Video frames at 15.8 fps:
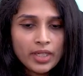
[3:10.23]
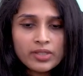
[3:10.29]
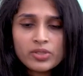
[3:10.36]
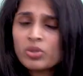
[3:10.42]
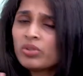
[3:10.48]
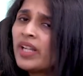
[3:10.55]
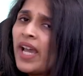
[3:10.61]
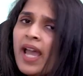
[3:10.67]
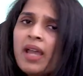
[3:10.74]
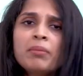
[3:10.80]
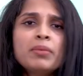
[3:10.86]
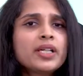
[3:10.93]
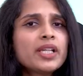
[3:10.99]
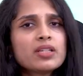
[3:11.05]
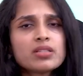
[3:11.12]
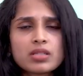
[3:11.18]
So
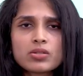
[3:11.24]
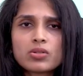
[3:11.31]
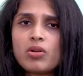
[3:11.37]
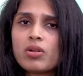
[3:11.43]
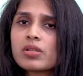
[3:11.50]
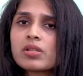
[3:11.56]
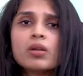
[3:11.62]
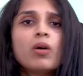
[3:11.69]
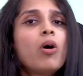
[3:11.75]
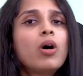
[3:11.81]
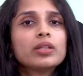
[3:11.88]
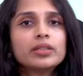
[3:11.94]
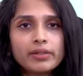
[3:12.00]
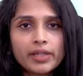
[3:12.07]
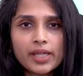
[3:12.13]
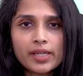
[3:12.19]
diabetes is also on
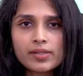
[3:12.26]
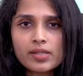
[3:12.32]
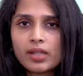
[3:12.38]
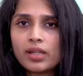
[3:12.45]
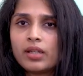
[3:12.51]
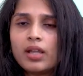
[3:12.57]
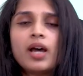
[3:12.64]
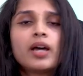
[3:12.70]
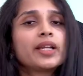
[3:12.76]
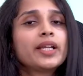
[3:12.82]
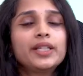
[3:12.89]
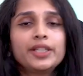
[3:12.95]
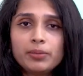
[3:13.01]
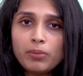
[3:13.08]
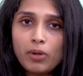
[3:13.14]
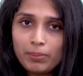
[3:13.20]
the rise in our
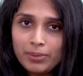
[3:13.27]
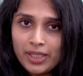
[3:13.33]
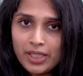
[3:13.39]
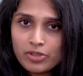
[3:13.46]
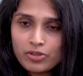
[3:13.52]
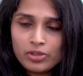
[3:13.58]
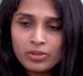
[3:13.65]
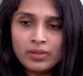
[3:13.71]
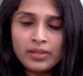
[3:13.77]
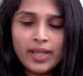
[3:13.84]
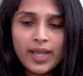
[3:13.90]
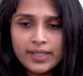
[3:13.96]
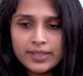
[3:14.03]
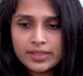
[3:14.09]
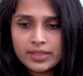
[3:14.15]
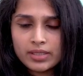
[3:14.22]
Indian population,
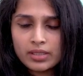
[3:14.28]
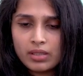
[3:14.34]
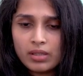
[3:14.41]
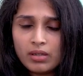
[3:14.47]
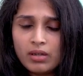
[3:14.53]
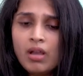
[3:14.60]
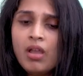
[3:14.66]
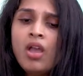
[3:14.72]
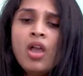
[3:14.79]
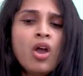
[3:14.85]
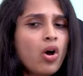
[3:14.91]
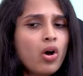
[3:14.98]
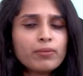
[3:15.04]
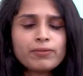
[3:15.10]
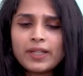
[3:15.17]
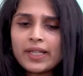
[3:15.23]
and
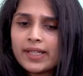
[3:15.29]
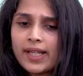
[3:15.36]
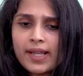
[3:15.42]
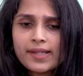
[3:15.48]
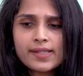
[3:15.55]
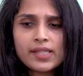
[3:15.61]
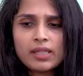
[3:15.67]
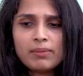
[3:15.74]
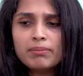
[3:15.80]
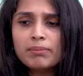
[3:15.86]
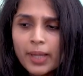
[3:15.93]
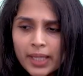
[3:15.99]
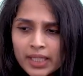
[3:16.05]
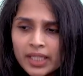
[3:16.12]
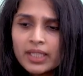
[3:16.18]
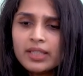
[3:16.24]
of late I see
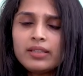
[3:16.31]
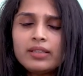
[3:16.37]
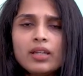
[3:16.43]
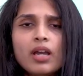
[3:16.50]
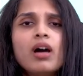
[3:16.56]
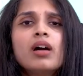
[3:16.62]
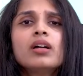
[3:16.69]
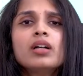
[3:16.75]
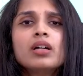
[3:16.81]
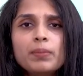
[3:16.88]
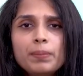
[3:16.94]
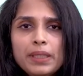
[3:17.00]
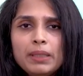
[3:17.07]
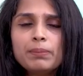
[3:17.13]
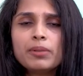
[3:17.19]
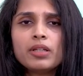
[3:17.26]
many young
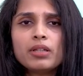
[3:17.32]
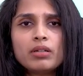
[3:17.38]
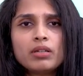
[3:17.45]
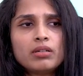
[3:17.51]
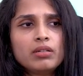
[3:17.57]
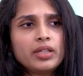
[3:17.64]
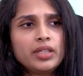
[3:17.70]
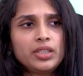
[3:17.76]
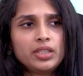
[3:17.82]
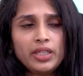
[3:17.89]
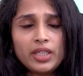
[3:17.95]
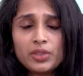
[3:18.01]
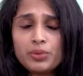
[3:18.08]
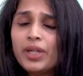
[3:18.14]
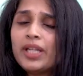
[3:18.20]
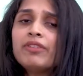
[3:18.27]
people in their
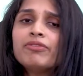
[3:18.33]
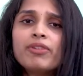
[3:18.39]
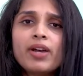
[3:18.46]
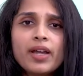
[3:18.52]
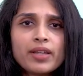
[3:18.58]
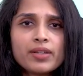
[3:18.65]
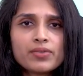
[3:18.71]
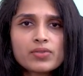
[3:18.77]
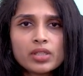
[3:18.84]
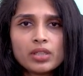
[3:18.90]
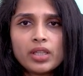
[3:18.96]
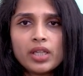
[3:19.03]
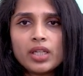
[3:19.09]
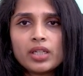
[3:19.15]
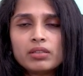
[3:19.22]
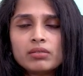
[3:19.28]
25s, in
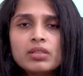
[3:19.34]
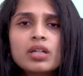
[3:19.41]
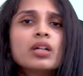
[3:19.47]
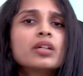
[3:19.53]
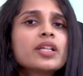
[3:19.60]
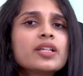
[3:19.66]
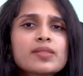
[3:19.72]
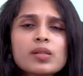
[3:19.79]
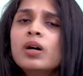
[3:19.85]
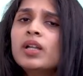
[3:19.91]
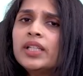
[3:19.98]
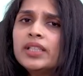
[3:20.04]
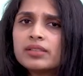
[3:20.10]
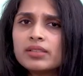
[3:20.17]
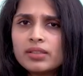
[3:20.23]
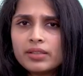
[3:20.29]
their 30s,
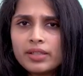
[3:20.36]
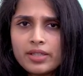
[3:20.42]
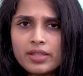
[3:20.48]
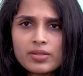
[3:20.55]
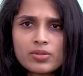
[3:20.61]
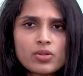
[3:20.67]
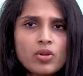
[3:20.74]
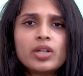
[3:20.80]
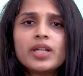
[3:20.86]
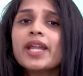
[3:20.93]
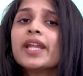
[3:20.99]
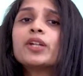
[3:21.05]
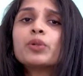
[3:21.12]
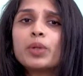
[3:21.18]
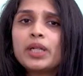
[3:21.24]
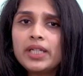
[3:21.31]
early 30s or
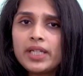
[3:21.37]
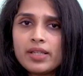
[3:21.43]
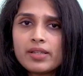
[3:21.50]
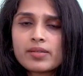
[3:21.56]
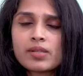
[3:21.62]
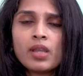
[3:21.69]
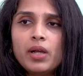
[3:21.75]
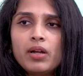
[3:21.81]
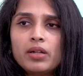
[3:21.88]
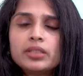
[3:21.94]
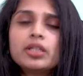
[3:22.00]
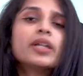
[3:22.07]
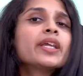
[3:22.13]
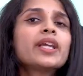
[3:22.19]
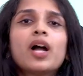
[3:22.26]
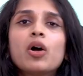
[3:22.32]
late 20s
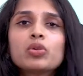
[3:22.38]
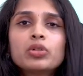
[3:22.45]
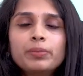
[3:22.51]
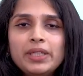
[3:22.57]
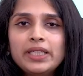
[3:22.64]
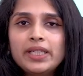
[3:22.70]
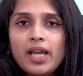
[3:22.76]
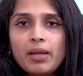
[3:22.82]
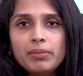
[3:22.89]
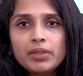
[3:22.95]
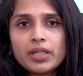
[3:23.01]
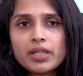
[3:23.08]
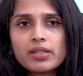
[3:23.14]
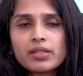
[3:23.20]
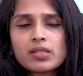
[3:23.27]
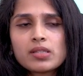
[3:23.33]
turning out to be
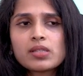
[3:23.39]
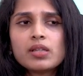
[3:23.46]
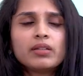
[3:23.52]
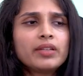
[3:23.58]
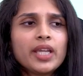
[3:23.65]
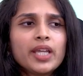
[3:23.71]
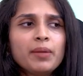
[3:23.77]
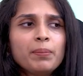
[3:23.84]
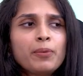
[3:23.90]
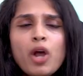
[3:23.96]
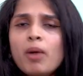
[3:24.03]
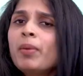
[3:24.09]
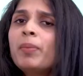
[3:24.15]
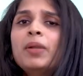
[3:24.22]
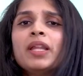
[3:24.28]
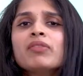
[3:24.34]
diabetics. They
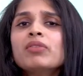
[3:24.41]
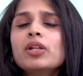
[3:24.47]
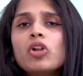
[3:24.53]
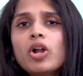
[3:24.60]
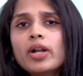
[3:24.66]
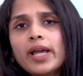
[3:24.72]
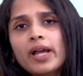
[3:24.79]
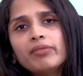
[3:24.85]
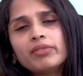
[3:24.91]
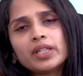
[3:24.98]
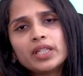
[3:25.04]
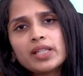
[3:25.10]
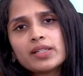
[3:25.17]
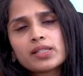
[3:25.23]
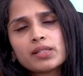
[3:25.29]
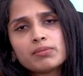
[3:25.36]
probably will not have
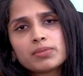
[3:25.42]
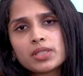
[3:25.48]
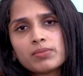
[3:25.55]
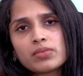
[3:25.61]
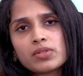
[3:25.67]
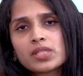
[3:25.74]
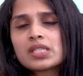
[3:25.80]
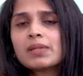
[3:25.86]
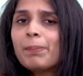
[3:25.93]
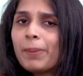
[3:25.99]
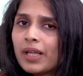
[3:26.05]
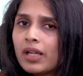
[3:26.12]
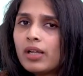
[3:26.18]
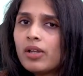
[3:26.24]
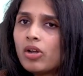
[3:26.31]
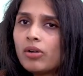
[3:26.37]
any symptoms
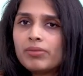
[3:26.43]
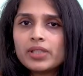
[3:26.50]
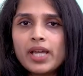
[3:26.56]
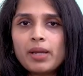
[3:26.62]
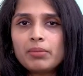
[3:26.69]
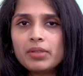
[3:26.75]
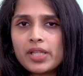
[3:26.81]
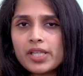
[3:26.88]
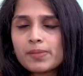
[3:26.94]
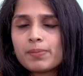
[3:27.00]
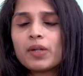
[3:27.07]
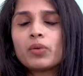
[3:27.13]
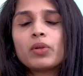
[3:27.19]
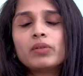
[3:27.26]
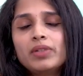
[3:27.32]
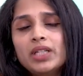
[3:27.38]
typical of a diabetes, but
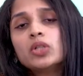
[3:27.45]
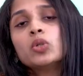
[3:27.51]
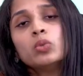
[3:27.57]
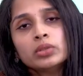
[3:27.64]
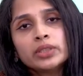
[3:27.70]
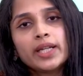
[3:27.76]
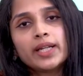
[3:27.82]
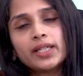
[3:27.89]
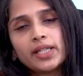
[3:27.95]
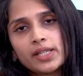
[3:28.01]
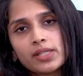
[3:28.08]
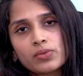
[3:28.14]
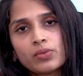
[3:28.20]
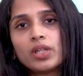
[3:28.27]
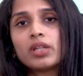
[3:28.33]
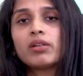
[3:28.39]
when we do their
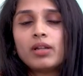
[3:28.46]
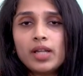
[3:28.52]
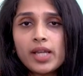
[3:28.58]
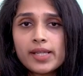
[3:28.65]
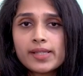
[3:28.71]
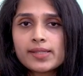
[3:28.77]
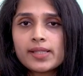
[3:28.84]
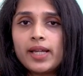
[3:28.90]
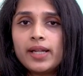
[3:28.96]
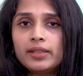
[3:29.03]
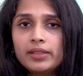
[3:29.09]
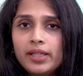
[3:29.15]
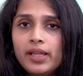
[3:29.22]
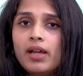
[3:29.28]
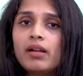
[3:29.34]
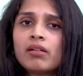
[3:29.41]
test, we realize that
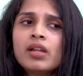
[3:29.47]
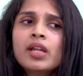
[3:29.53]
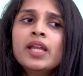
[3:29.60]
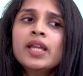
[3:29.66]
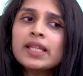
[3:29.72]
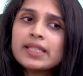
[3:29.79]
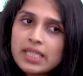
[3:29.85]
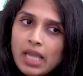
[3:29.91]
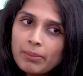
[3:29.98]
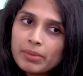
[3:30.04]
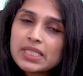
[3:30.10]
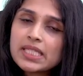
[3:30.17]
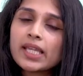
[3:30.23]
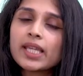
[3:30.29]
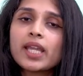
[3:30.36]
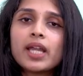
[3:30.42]
they are
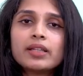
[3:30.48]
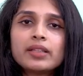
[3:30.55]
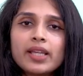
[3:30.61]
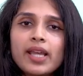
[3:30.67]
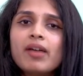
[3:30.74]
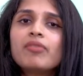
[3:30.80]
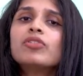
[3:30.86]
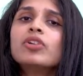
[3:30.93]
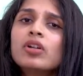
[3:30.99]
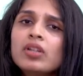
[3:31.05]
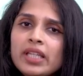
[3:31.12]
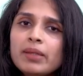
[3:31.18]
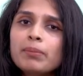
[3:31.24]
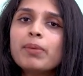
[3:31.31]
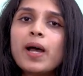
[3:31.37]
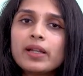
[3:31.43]
diabetic and they have
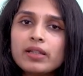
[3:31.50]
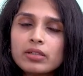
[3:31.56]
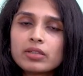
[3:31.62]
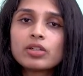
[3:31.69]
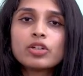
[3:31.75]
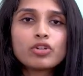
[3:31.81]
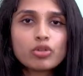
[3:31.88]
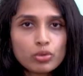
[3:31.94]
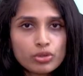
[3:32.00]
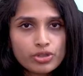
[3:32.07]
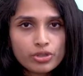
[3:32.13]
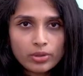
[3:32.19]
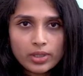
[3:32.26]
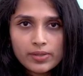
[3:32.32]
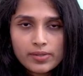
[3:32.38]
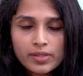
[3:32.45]
really bad uncontrolled
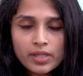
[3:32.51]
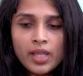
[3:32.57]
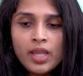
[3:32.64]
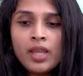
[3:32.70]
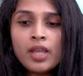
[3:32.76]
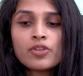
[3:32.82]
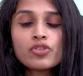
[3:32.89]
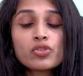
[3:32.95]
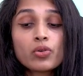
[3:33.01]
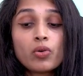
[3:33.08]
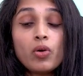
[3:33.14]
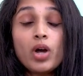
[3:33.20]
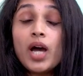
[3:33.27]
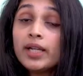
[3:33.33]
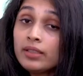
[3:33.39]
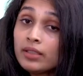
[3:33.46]
sugars. So
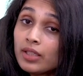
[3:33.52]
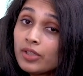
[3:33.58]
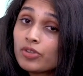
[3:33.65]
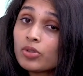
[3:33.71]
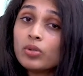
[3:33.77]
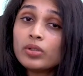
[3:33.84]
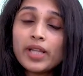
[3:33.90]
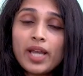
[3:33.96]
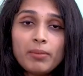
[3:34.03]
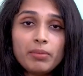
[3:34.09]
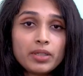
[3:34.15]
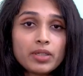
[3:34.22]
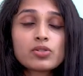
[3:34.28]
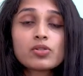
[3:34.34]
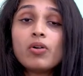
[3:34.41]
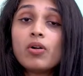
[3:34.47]
uncontrolled
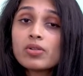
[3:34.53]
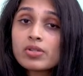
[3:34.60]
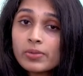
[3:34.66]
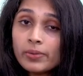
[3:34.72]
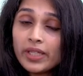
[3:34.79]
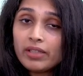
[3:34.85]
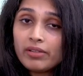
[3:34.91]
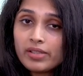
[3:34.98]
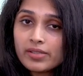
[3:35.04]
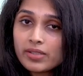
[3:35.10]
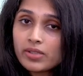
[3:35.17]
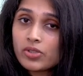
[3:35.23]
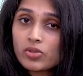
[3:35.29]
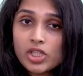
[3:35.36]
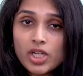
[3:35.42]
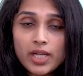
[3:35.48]
diabetes also increases
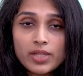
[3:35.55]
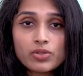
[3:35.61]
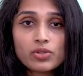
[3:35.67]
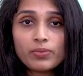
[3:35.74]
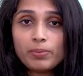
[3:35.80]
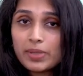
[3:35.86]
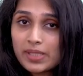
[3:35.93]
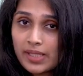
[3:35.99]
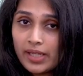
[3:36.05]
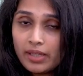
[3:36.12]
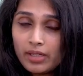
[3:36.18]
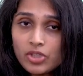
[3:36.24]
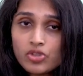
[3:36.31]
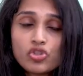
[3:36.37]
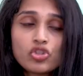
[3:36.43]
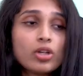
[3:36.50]
your chance of
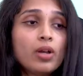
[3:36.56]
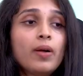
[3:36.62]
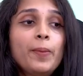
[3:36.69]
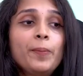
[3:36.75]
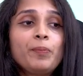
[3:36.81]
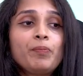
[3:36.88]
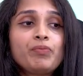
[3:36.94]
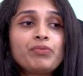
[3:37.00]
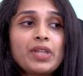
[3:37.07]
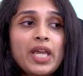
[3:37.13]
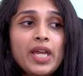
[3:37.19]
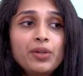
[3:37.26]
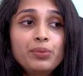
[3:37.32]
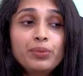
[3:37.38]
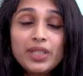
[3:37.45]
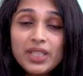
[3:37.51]
miscarriage,
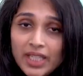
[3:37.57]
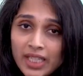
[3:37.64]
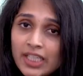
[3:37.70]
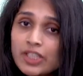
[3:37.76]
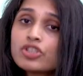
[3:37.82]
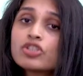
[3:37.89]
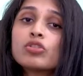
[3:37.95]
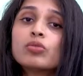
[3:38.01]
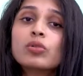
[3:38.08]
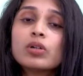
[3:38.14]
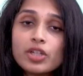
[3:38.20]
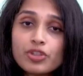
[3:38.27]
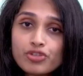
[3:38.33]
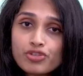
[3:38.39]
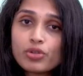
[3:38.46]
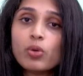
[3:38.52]
and we need to
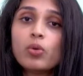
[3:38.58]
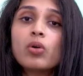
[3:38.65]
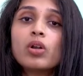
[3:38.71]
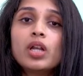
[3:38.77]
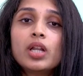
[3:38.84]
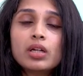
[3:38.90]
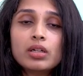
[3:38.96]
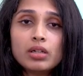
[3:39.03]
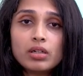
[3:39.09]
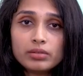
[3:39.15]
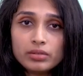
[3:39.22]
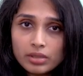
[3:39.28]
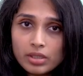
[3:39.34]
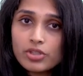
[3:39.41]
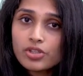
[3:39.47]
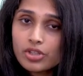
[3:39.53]
control
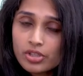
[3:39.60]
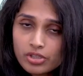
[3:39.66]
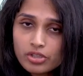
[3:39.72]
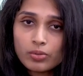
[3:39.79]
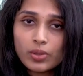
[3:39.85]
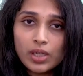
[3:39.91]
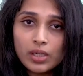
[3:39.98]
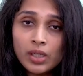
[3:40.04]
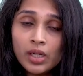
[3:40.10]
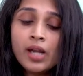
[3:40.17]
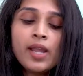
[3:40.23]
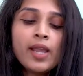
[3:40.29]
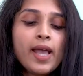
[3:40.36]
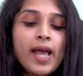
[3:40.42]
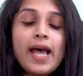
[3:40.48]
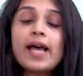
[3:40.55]
the sugar
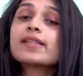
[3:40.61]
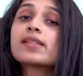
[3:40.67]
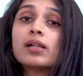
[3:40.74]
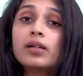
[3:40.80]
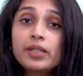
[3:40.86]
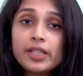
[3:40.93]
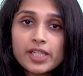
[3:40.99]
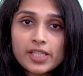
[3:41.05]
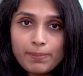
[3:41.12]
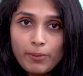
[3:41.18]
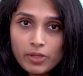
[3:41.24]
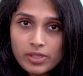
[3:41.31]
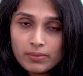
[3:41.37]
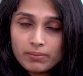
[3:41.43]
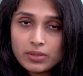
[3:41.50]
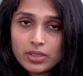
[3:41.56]
as early as
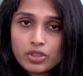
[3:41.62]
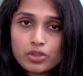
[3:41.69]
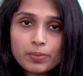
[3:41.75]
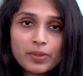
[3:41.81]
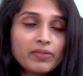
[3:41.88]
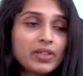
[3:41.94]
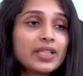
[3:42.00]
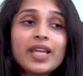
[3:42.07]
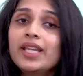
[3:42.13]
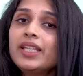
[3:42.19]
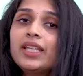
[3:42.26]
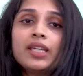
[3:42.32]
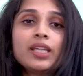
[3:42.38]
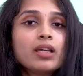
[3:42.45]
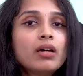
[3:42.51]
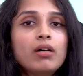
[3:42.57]
possible to prevent
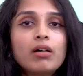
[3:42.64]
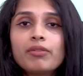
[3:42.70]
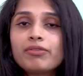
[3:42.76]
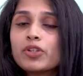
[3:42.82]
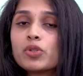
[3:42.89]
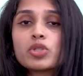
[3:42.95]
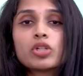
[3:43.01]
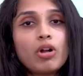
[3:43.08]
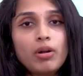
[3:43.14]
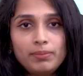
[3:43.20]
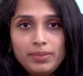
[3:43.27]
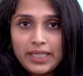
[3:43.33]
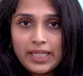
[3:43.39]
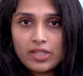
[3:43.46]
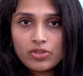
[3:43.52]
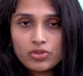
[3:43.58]
any future
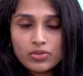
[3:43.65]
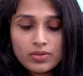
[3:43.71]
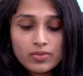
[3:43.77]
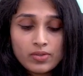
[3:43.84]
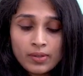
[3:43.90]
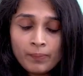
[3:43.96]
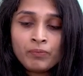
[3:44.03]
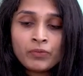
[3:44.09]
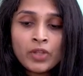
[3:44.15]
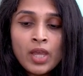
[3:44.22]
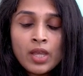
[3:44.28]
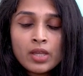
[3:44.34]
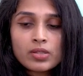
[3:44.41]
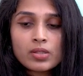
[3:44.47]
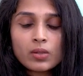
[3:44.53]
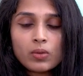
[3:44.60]
complications.
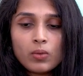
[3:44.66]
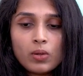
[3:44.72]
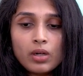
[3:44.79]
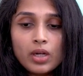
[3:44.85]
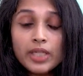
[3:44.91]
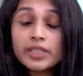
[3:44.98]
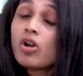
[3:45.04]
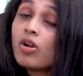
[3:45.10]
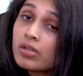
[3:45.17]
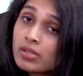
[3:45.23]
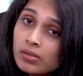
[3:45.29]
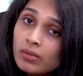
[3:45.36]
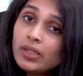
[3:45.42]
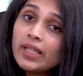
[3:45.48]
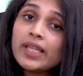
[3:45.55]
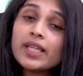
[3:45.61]
So it also
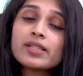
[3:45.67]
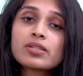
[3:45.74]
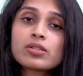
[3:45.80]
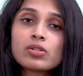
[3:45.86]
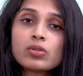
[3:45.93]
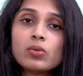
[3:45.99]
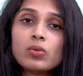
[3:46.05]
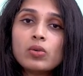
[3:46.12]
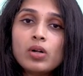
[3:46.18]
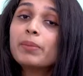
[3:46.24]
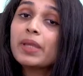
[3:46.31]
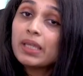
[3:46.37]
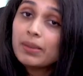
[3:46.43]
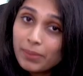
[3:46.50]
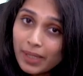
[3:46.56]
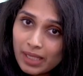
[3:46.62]
leads to
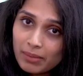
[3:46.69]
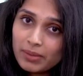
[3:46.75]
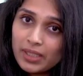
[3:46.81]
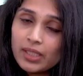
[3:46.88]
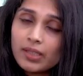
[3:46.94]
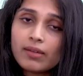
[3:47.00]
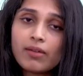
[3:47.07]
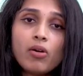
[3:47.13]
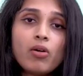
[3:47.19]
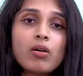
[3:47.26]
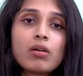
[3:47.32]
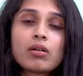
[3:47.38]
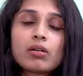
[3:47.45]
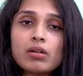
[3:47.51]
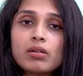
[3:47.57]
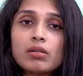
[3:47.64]
big baby
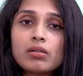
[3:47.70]
or